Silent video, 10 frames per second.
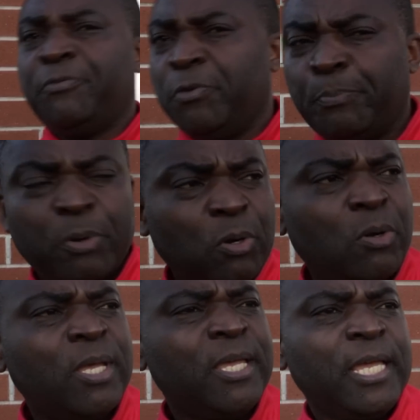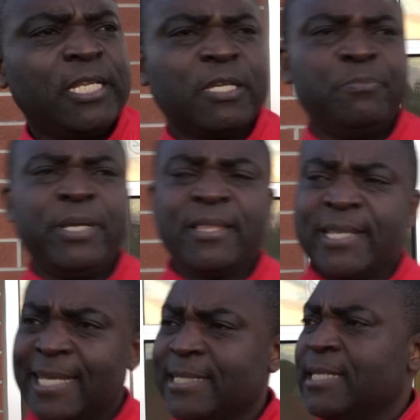football, it can be
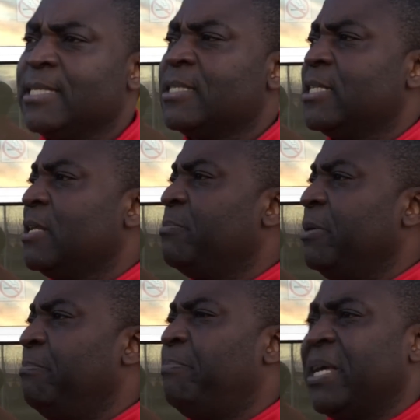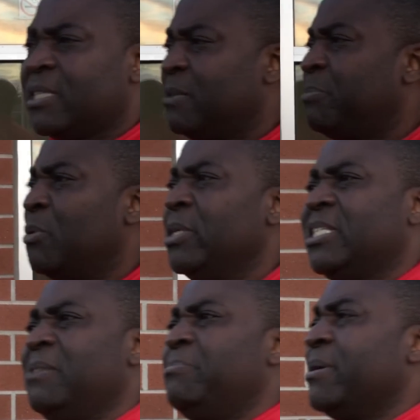athletics, it can be basketball,
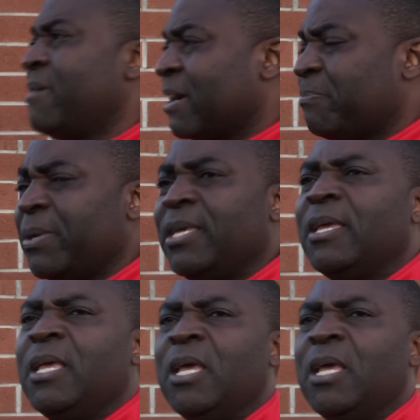it can be rugby.